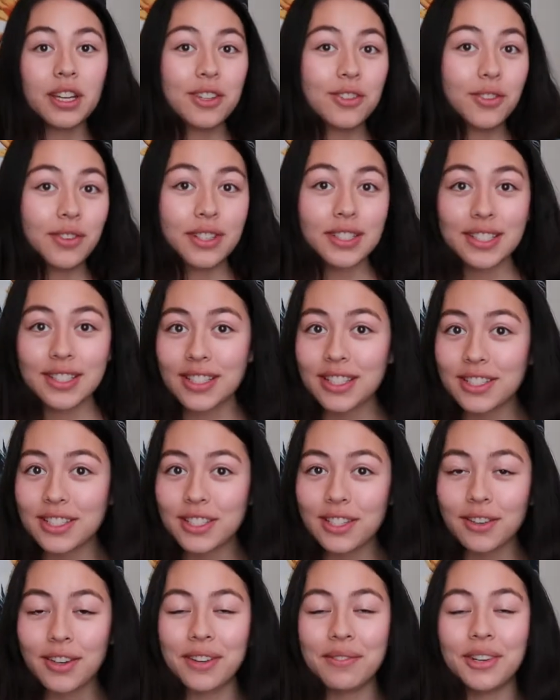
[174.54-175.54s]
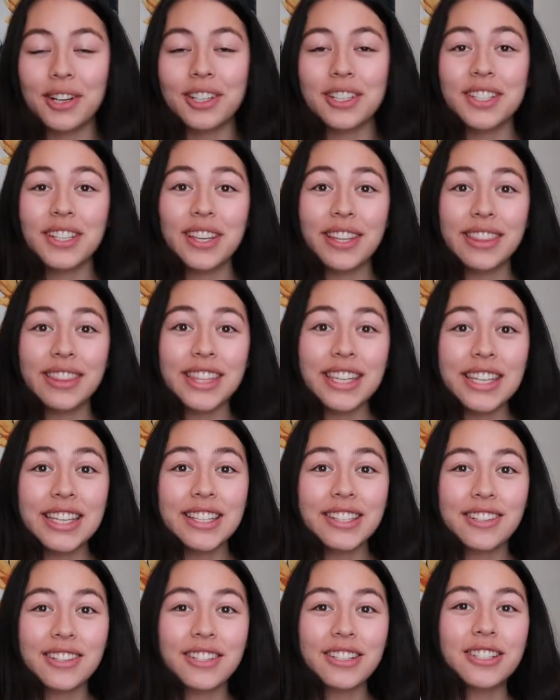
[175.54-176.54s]
Pinterest, Instagram, honestly,
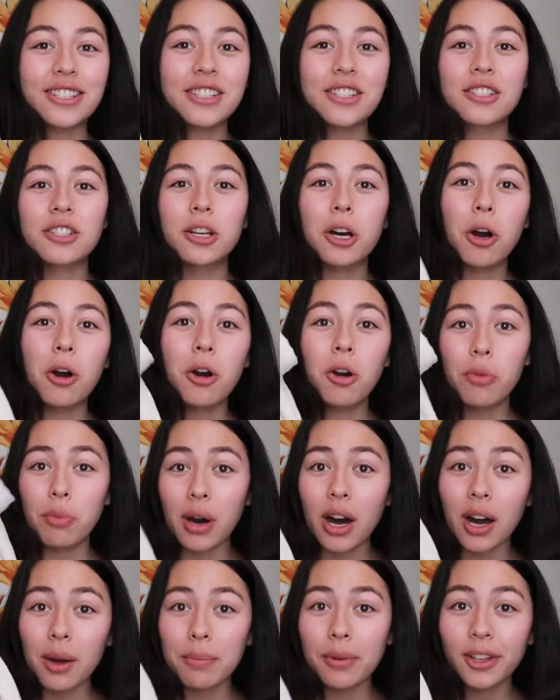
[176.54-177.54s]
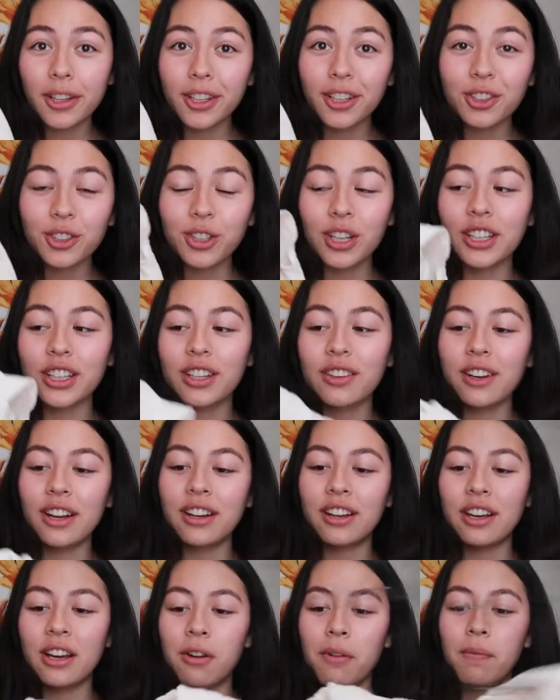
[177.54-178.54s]
these are so popular and trendy
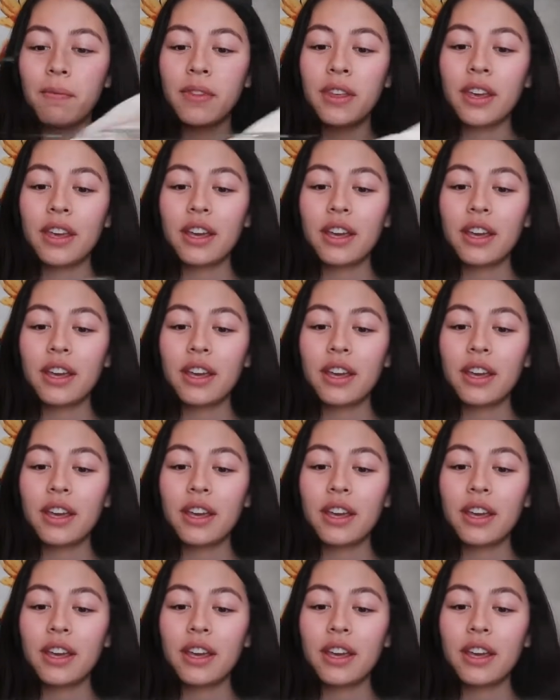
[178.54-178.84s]
right now.